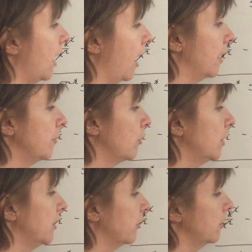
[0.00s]
I'm
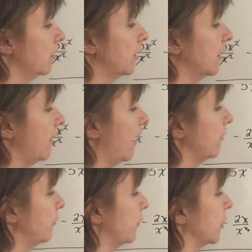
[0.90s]
going to look at
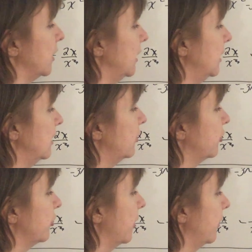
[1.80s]
that for
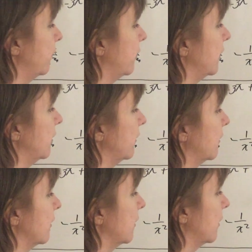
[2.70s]
each of
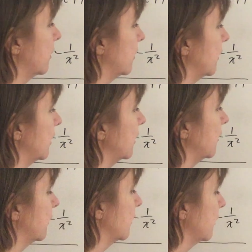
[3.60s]
these
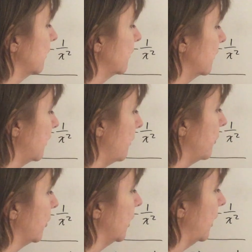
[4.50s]
things
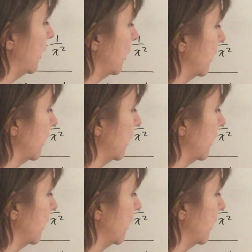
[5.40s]
separately.